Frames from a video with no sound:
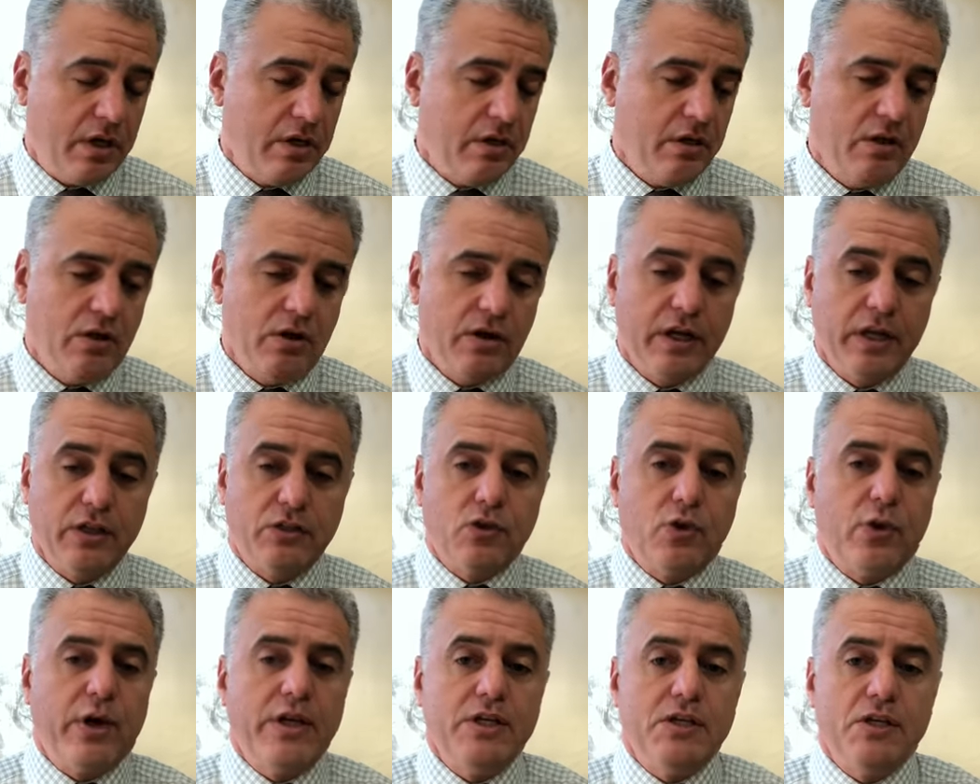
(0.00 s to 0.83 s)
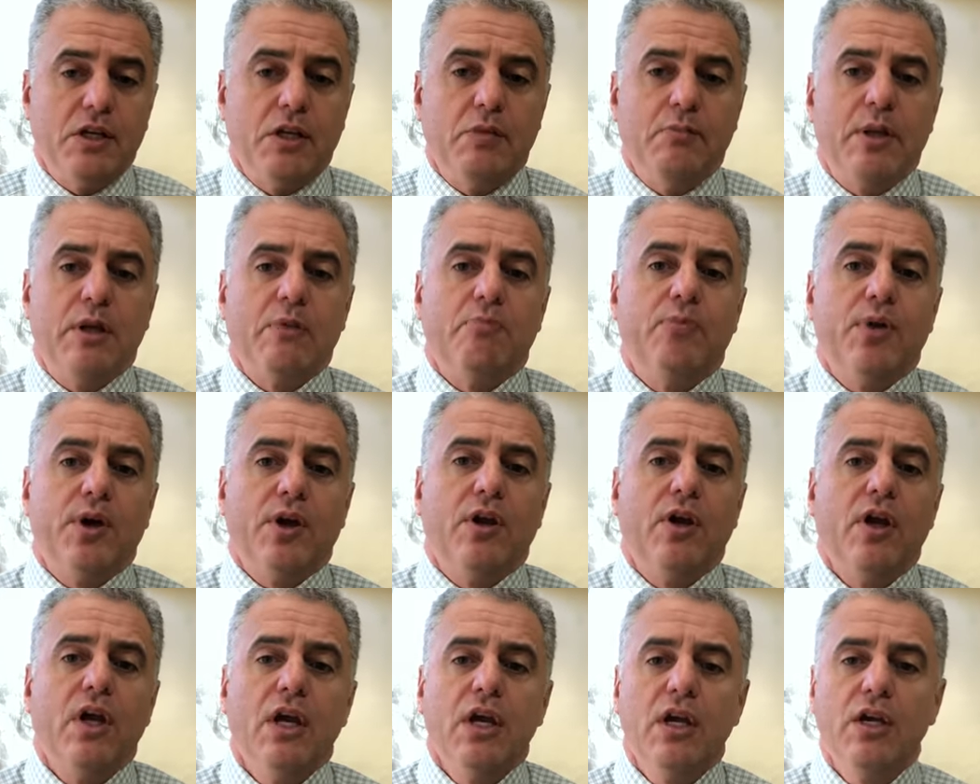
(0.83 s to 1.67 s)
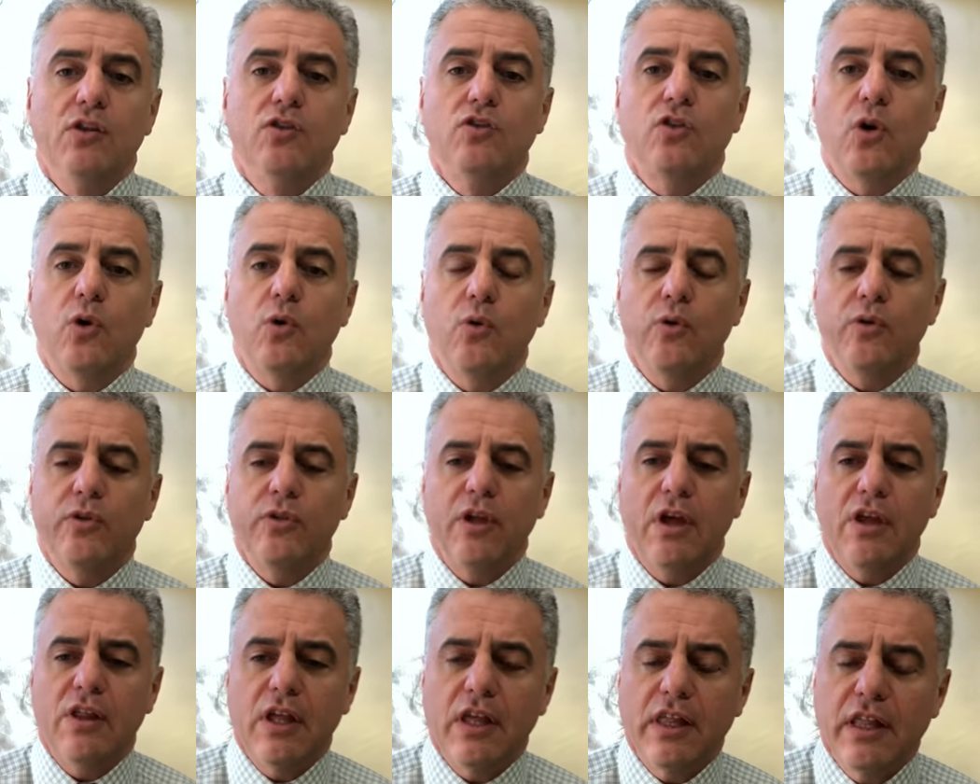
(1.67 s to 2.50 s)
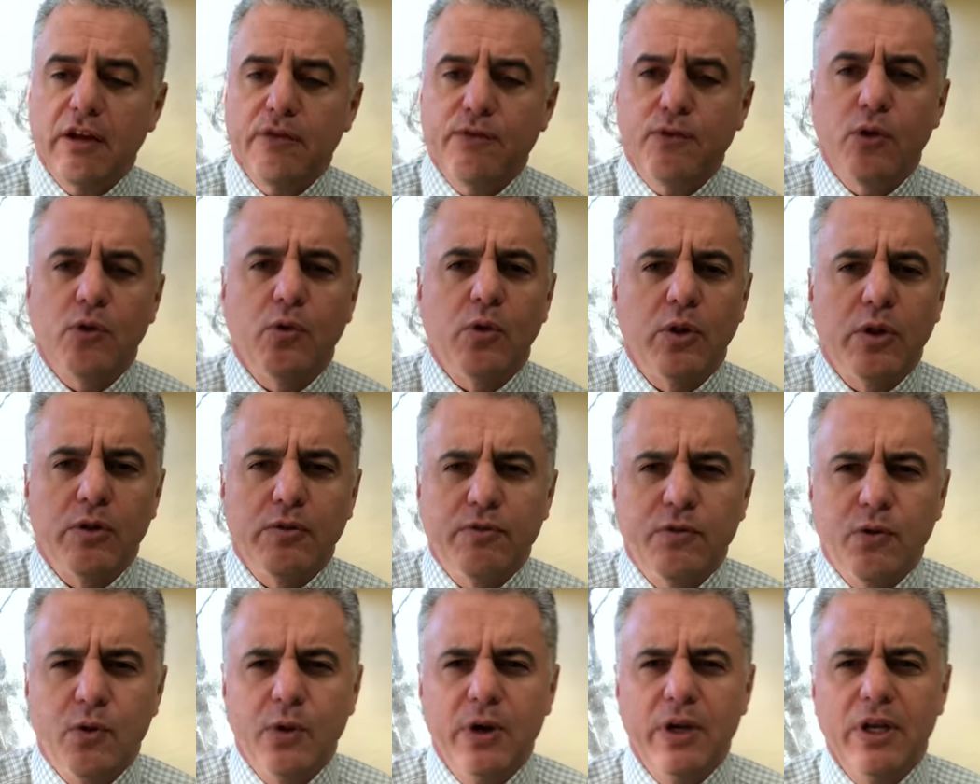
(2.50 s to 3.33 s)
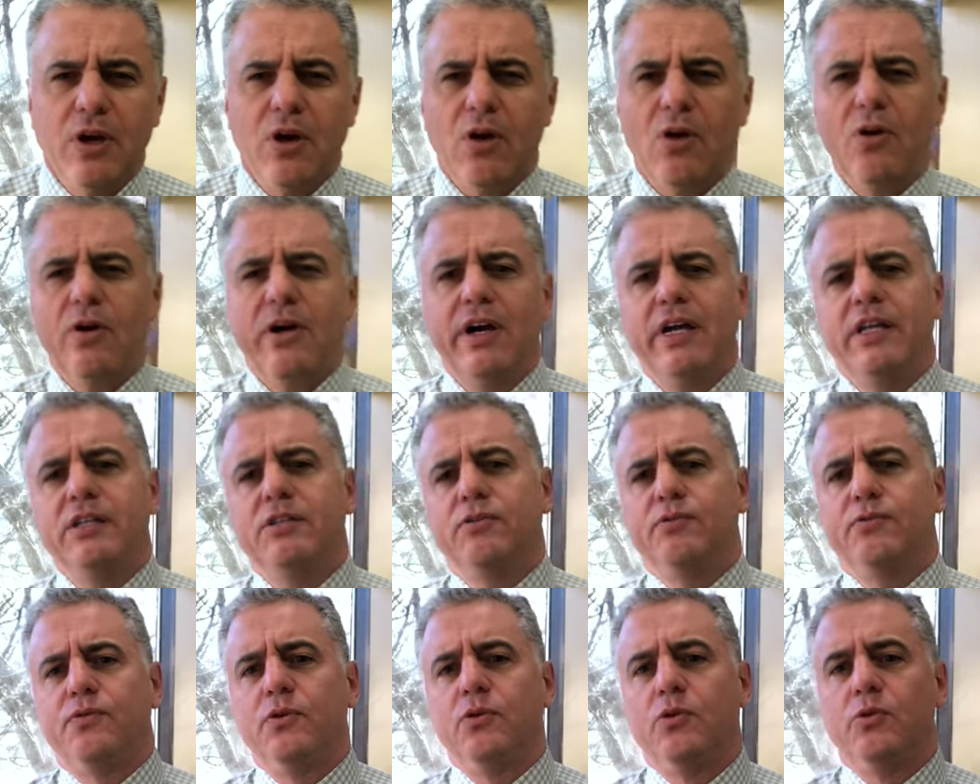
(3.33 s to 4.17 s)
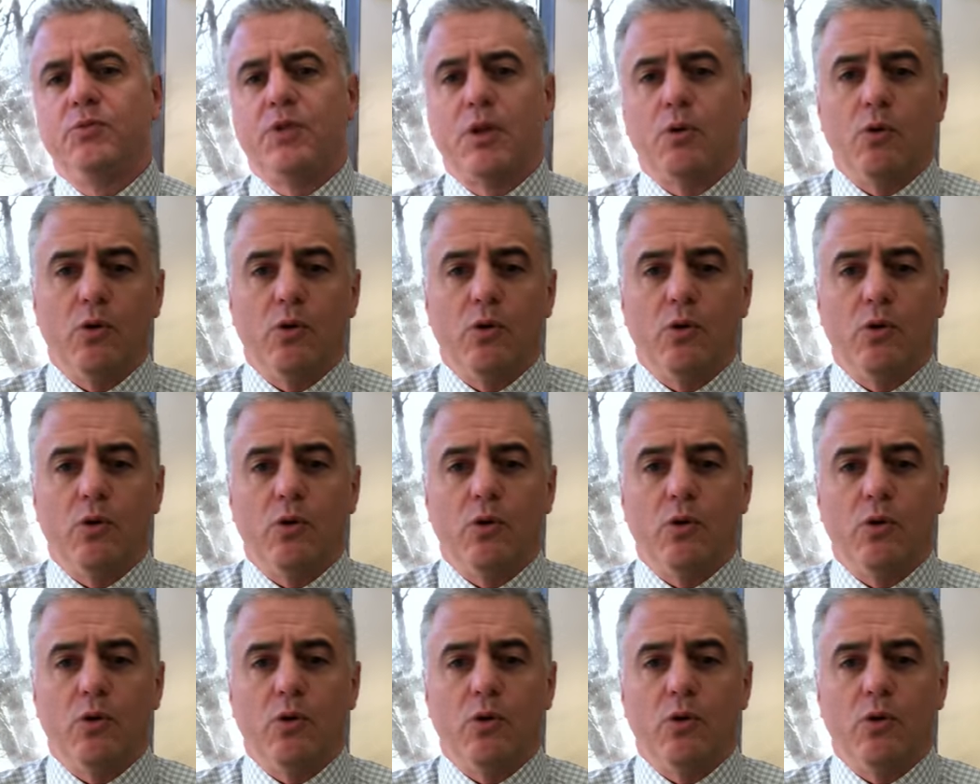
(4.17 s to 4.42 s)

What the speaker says: look, it's crazy to me. But so they therefore will avoid all kinds of food groups.